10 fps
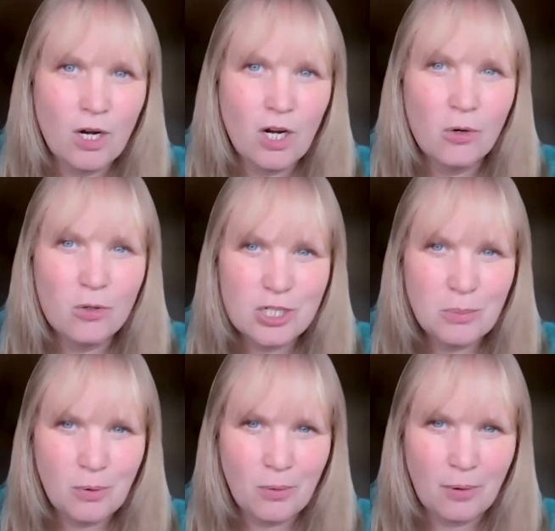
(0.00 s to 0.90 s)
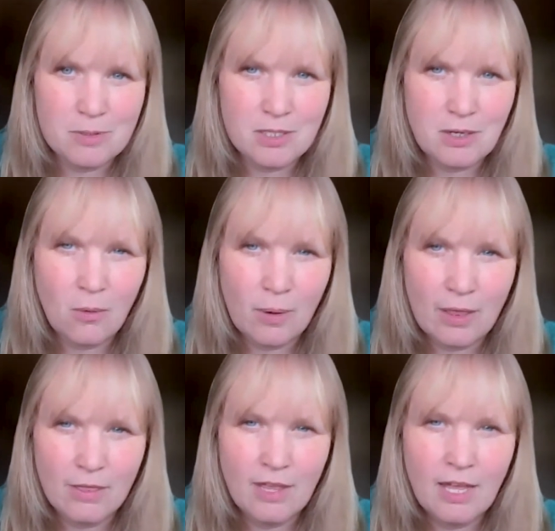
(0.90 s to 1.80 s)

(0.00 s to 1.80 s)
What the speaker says: what coaching program to go with,